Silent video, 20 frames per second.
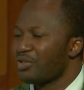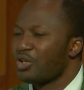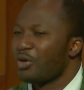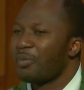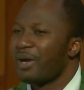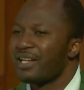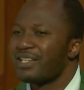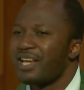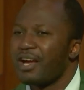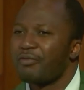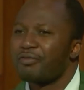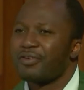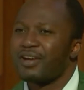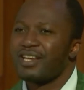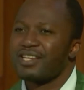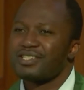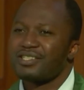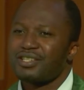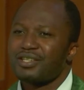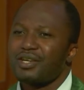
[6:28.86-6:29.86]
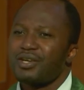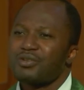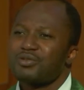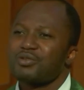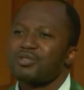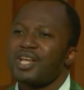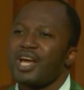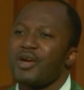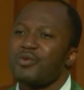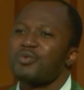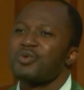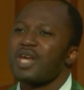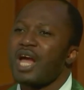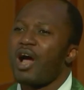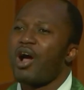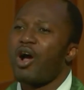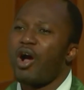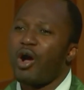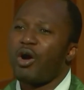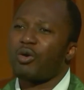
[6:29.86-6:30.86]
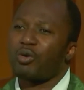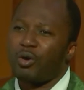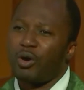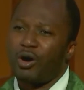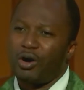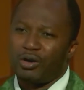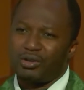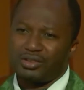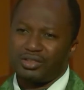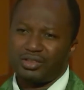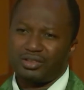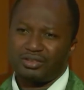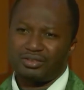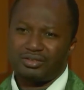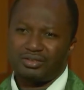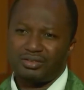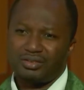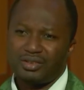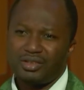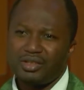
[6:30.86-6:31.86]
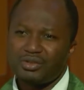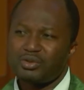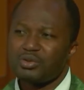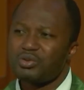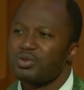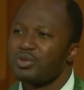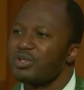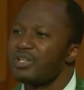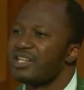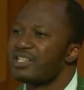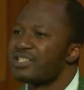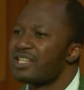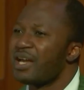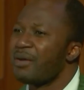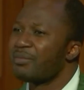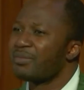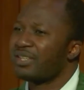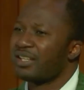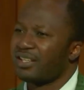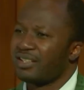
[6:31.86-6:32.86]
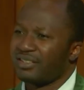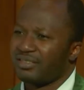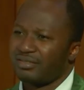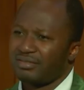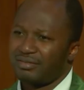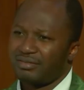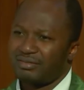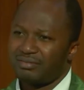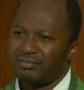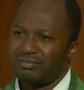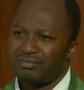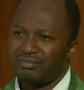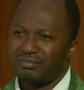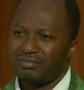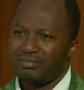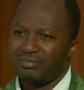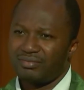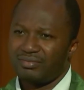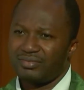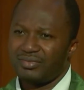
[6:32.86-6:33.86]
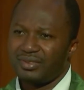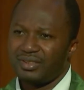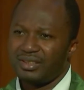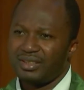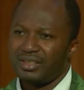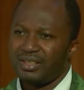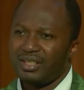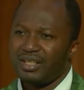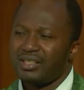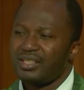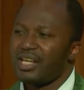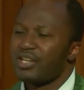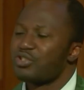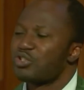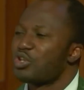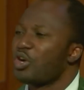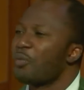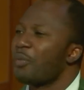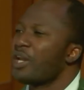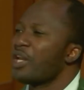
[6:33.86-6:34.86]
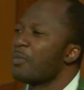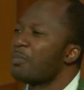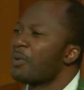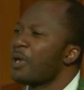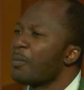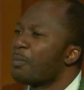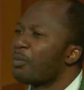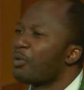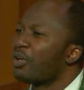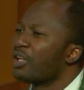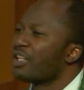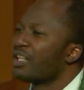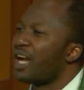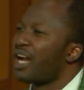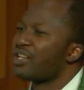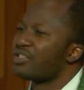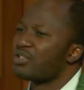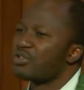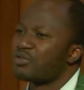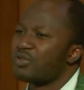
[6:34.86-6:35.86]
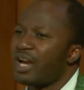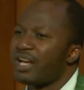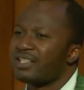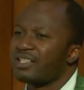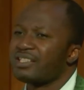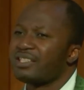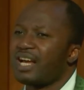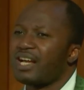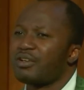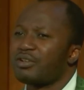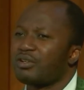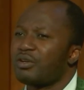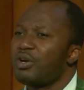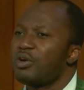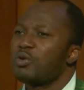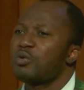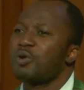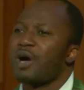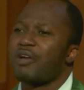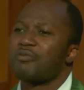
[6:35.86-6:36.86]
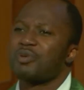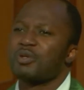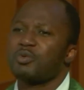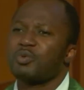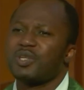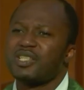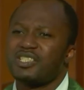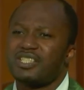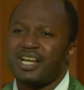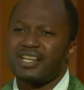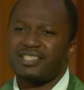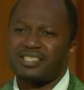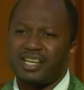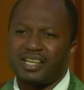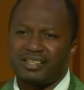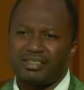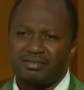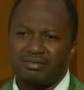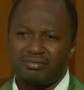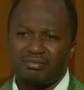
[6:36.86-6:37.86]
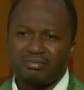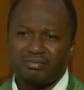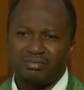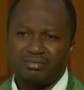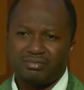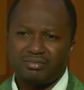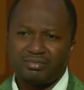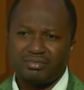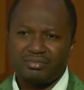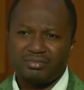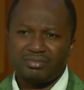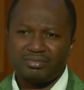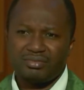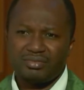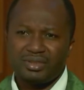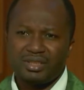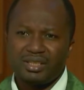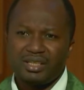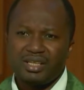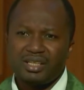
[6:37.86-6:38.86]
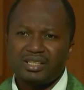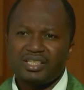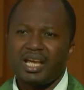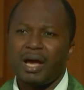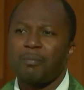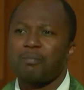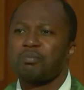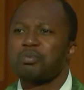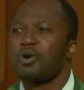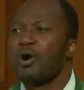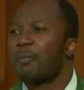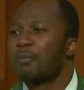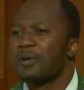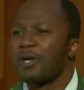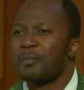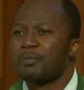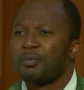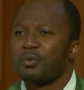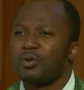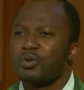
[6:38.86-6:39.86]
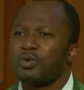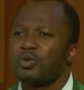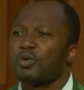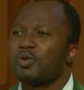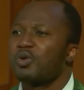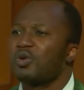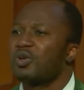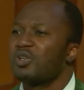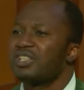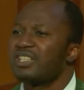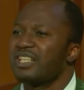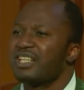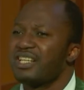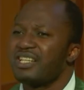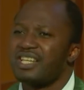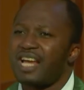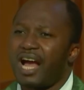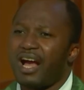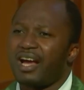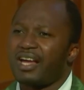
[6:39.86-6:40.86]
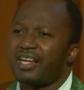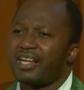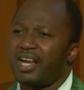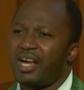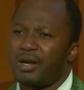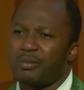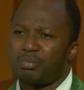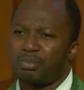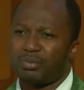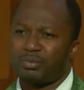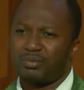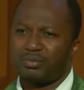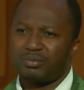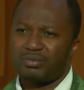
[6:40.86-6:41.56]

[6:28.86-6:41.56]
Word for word: So, my dear friends, today we are all called to do the same thing. There are so many people in our society that, who have been rejected. There are poor people who need our help.